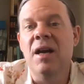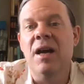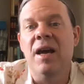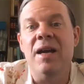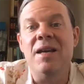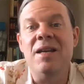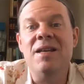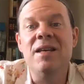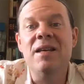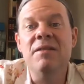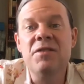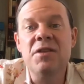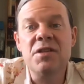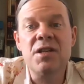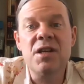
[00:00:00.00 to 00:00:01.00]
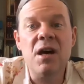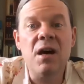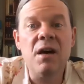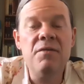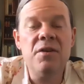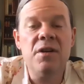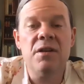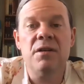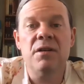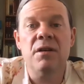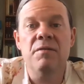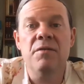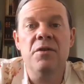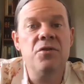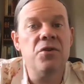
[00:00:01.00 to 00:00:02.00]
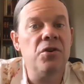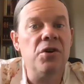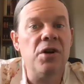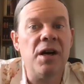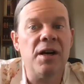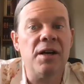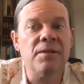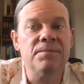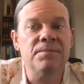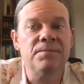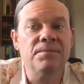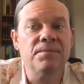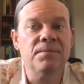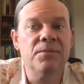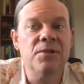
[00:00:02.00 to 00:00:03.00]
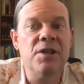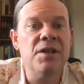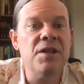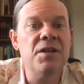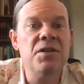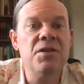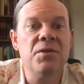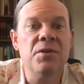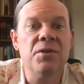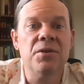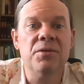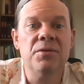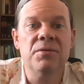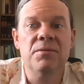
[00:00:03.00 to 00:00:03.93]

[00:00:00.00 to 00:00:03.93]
And he gives his covenant of the Torah to Israel